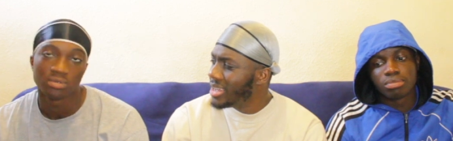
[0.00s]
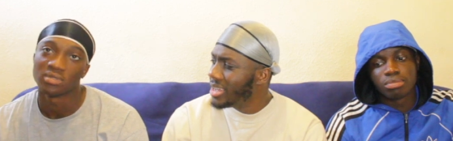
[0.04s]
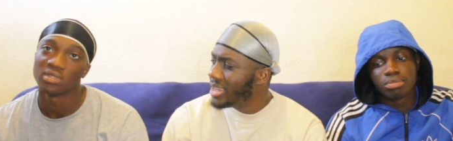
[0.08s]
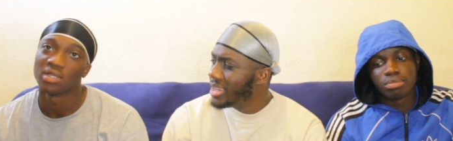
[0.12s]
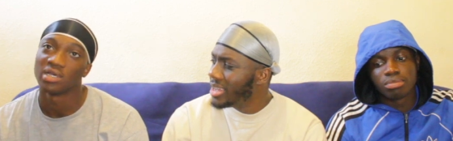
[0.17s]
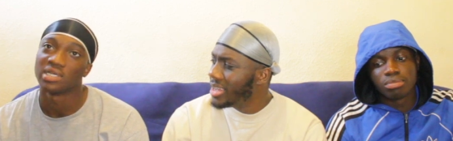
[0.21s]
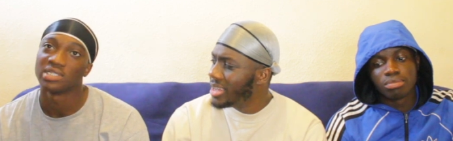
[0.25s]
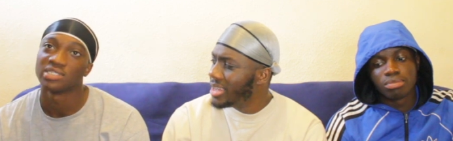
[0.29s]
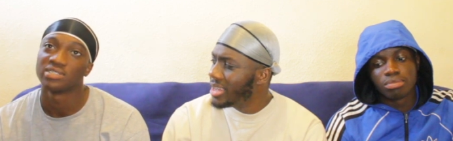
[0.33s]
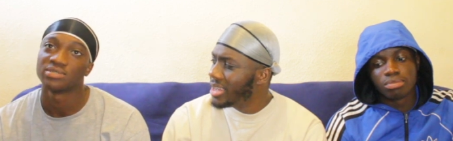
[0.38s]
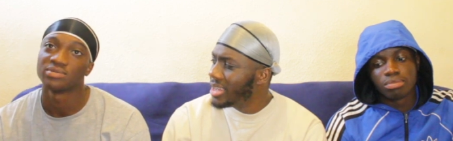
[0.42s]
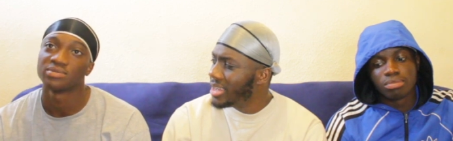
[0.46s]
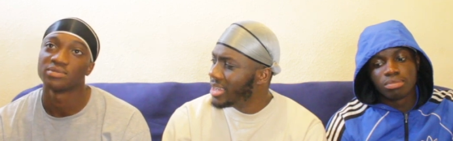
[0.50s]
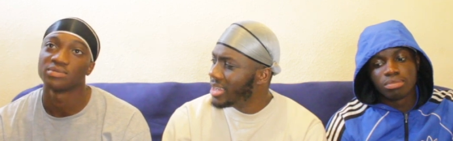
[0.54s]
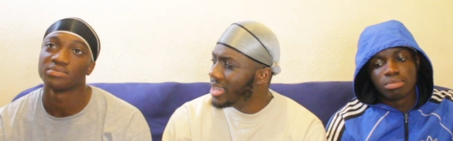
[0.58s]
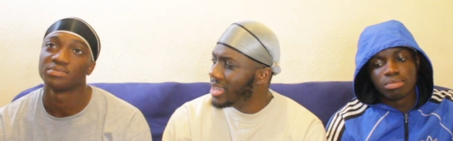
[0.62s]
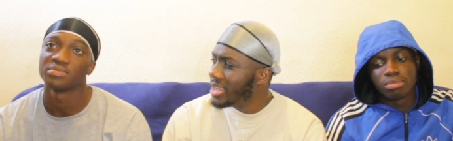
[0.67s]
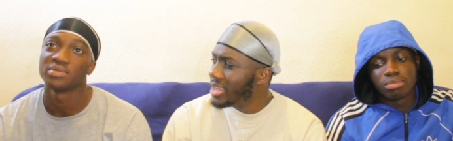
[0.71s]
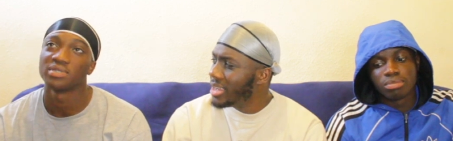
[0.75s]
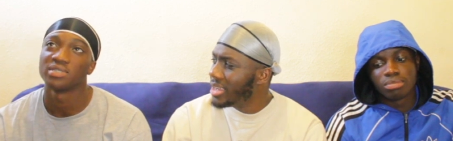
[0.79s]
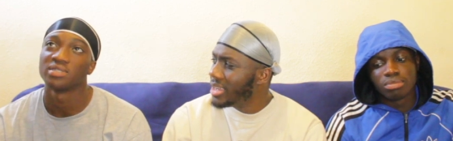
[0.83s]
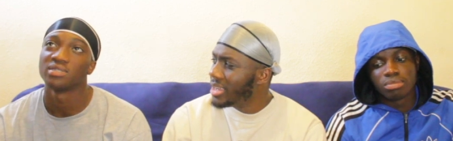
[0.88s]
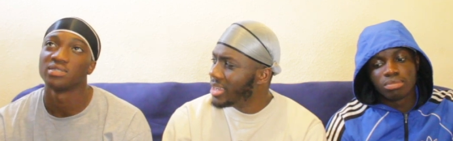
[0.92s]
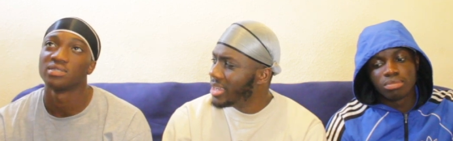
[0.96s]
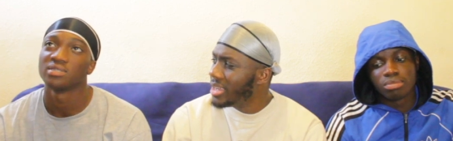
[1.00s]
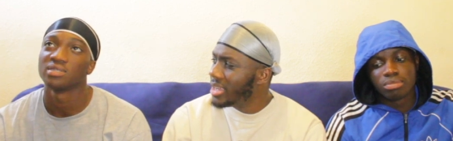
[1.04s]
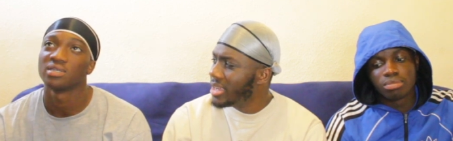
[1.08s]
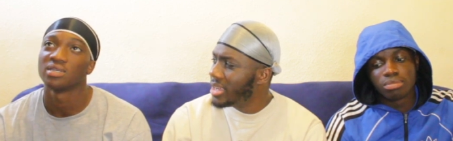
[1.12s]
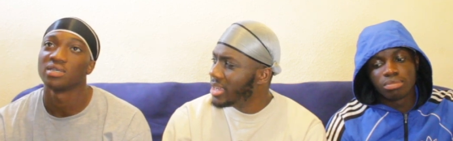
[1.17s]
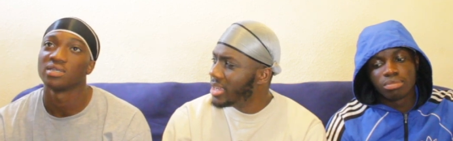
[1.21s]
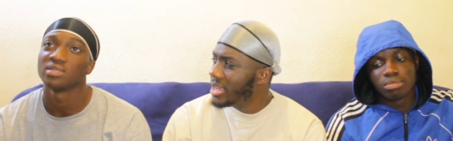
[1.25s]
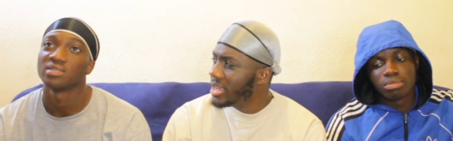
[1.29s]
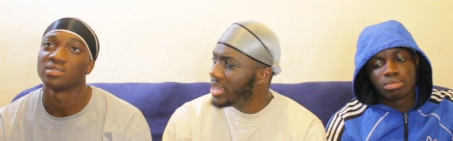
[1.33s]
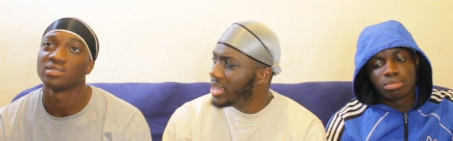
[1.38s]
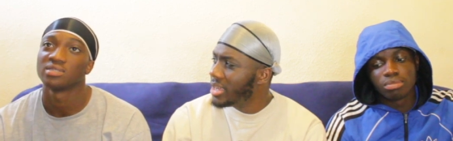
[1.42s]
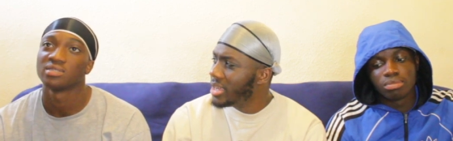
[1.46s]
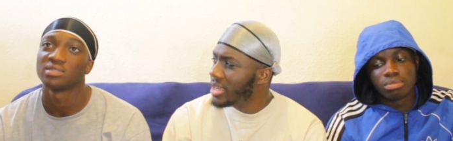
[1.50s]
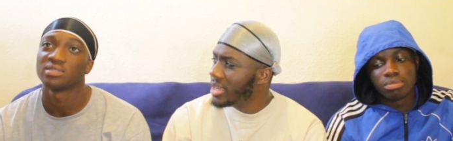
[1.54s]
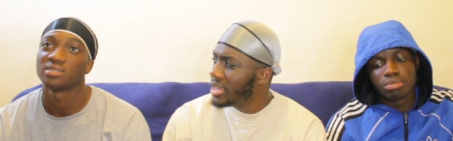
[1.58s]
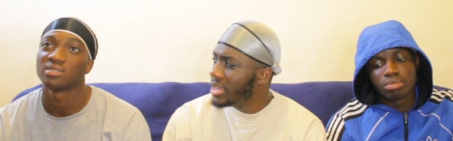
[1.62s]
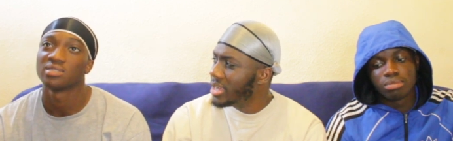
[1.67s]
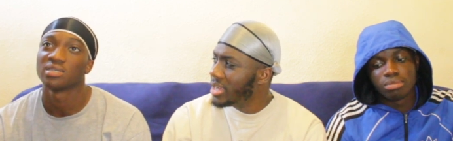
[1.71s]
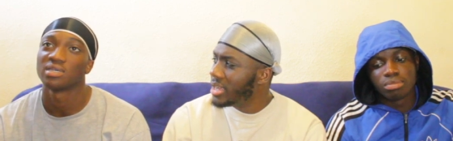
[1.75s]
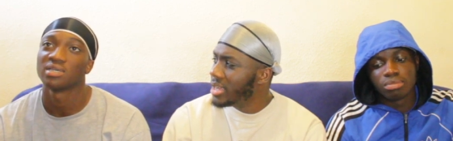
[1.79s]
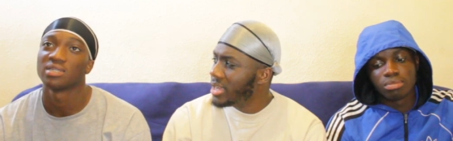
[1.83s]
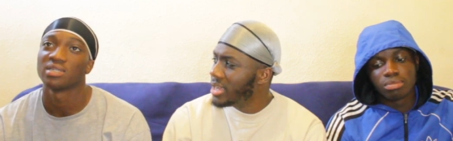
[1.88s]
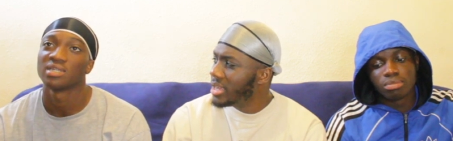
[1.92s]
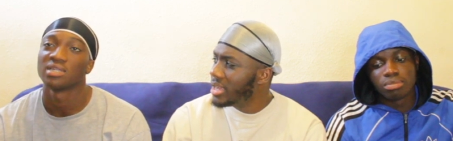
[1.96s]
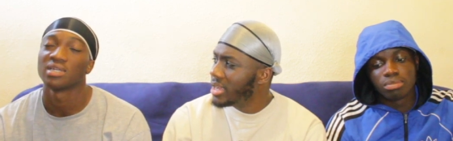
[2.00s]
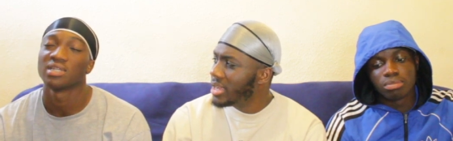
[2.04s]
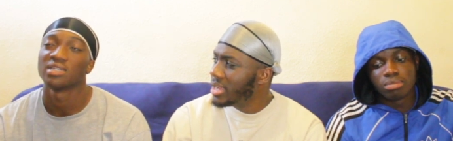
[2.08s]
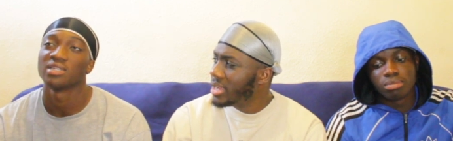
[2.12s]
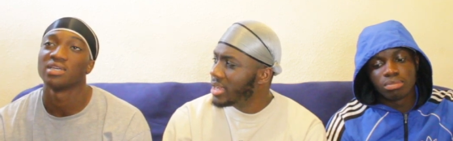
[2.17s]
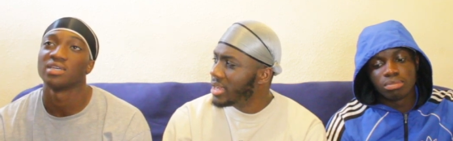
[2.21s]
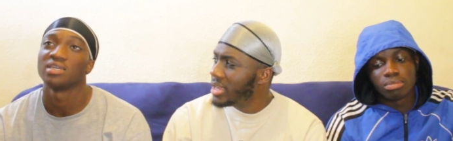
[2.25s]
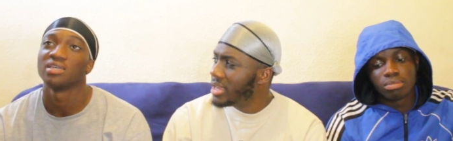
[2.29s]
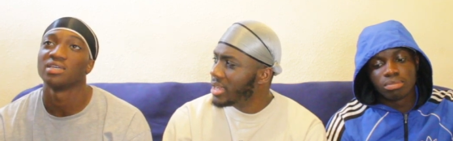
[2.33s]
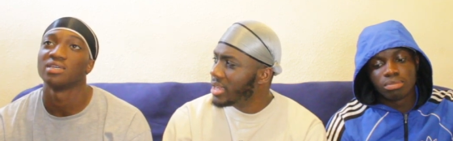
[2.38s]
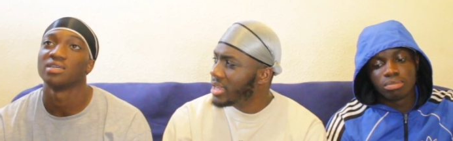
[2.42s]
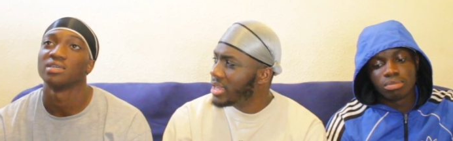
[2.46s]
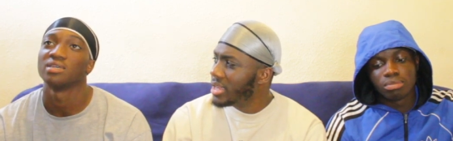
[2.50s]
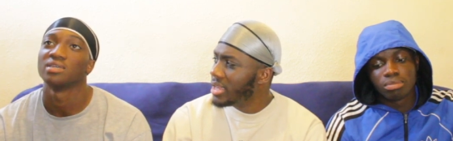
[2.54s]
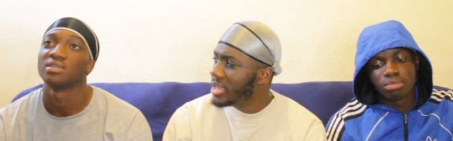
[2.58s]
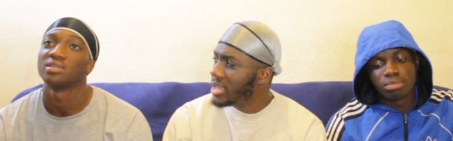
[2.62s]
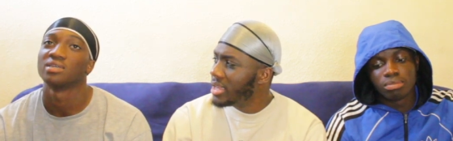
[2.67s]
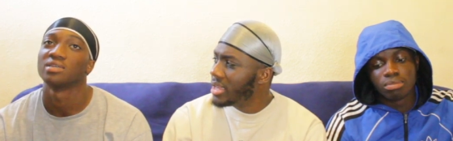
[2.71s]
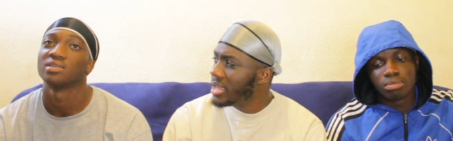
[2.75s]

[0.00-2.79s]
Speaker 1: No, it's been. ten and eight.